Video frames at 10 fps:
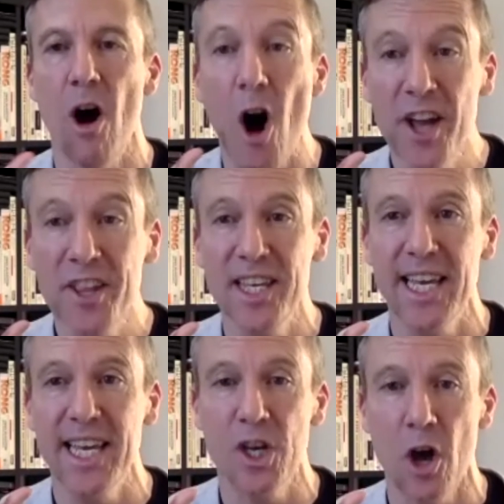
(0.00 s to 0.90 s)
I think,
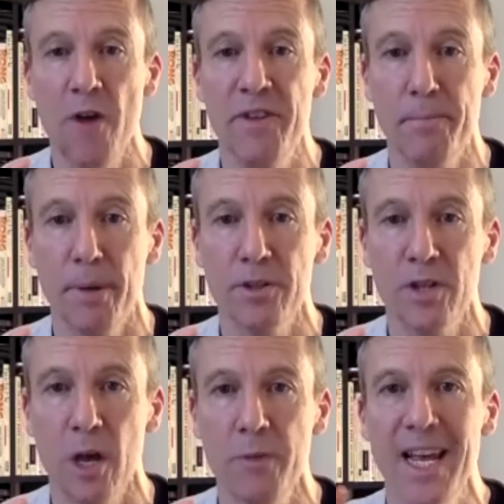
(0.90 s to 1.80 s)
in COVID and post
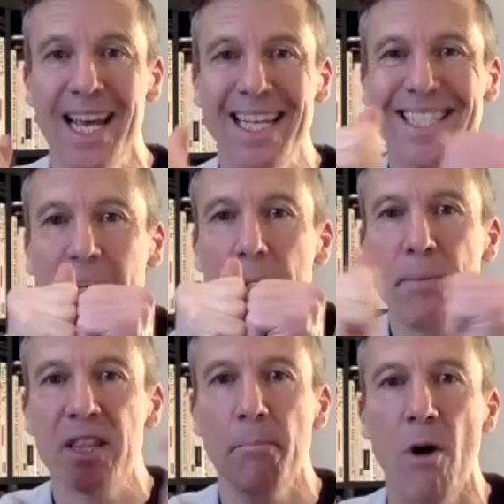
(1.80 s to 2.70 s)
COVID is keeping
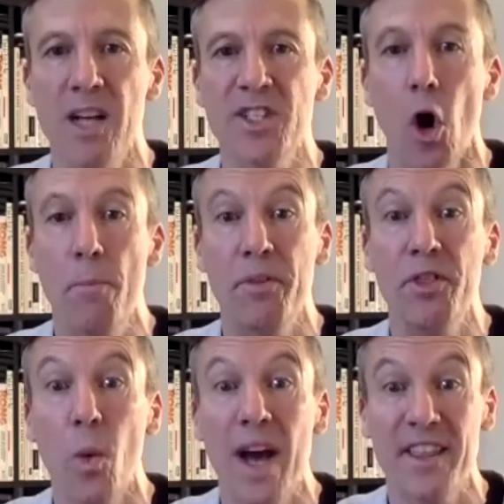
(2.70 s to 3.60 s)
the minds open the
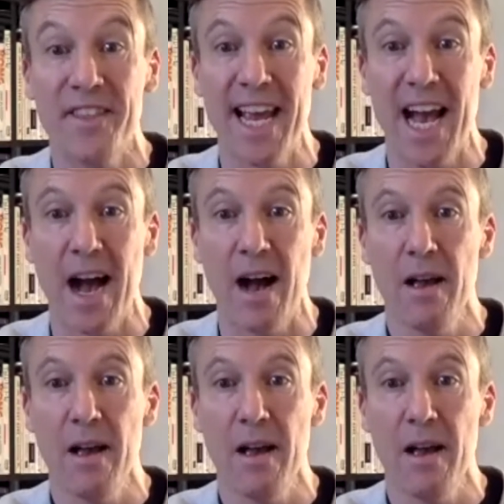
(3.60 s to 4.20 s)
way that they are.